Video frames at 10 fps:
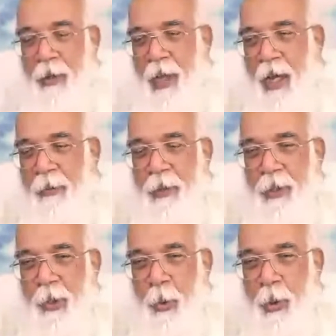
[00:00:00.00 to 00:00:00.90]
Because
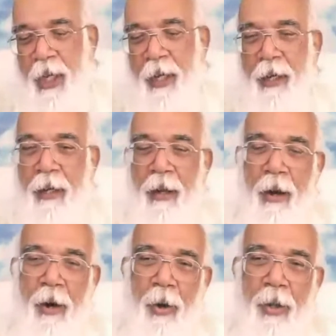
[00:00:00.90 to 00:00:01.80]
I was
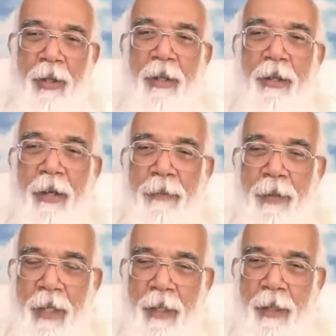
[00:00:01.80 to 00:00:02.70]
doing all the
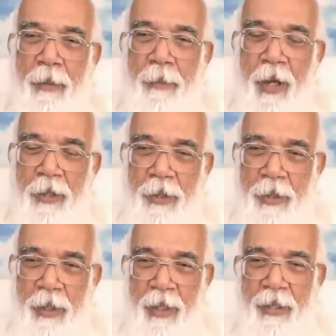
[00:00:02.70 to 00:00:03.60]
difficult
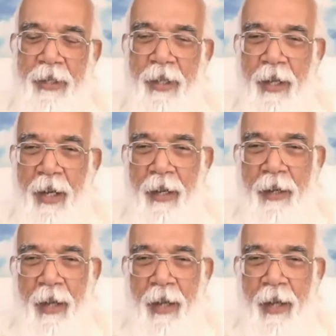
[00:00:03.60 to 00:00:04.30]
postures,